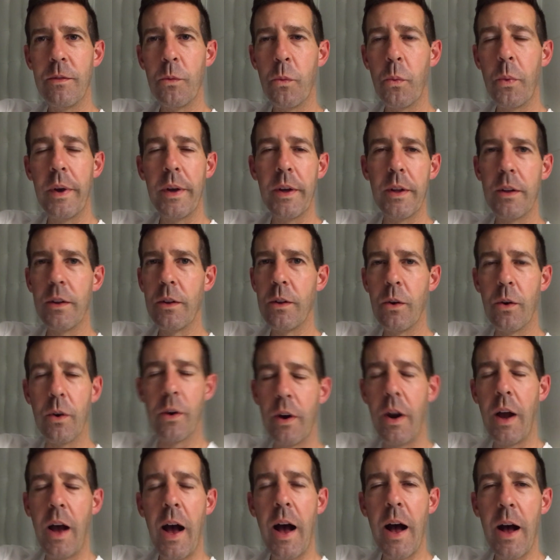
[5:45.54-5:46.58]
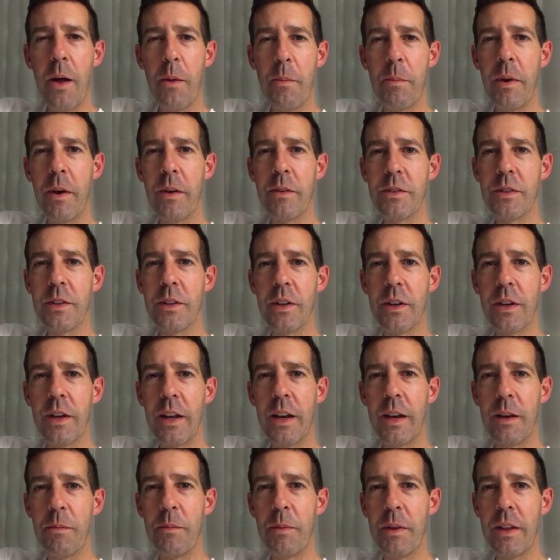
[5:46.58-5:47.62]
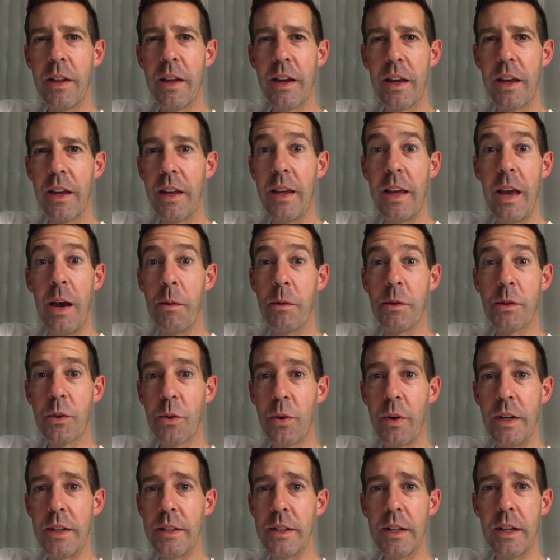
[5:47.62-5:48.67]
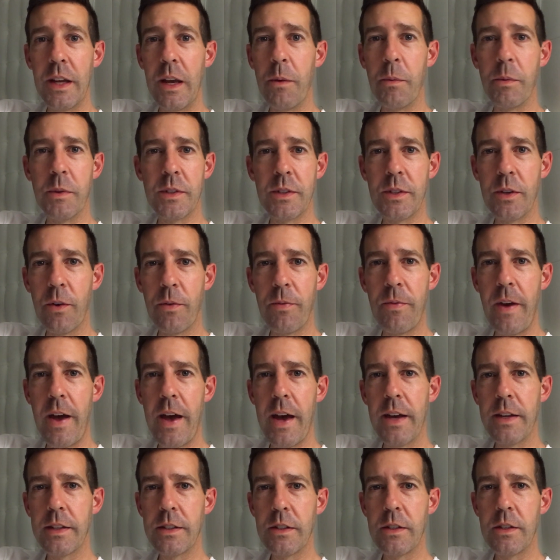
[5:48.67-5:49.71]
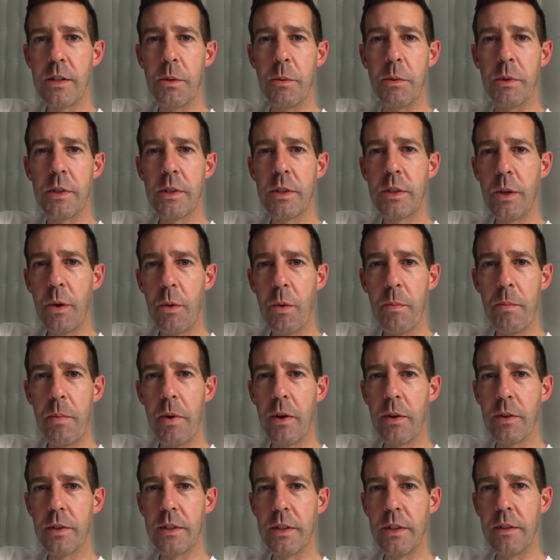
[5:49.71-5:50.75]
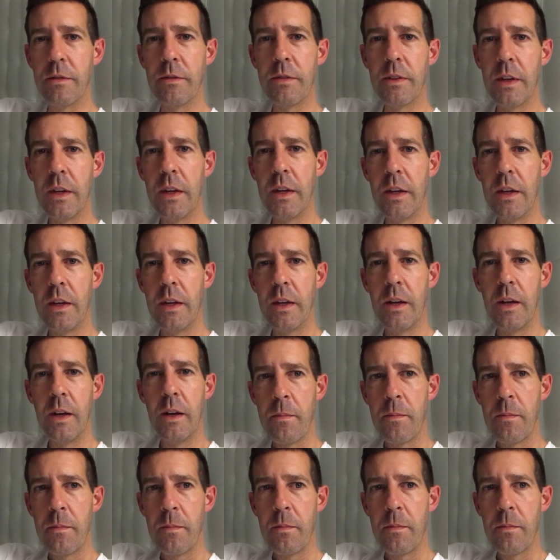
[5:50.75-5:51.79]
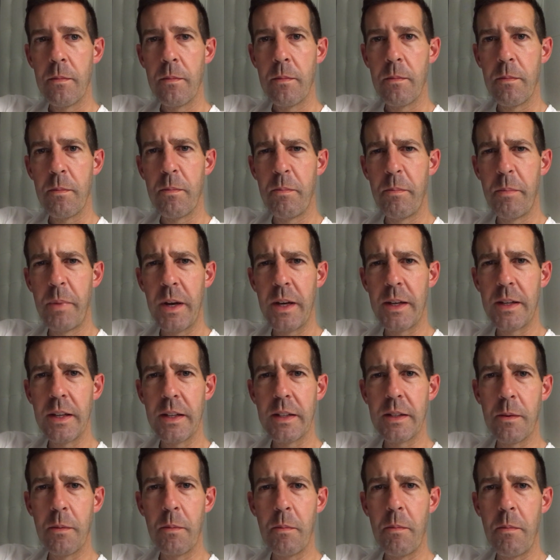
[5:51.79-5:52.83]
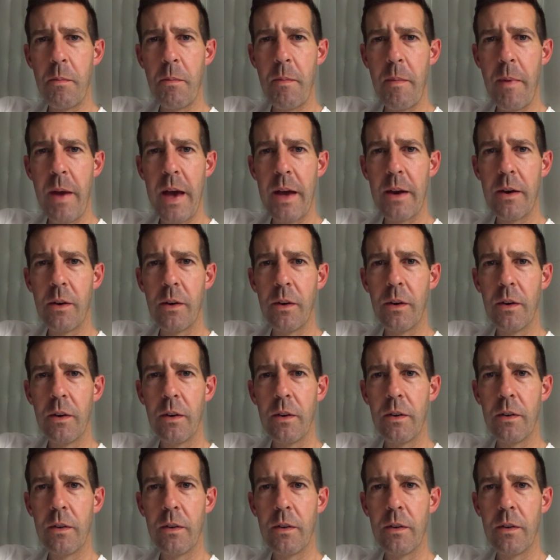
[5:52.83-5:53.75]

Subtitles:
or I'll be able to look at it and be like, yeah, it was crazy. It was so fast. She was so impulsive. But it doesn't matter.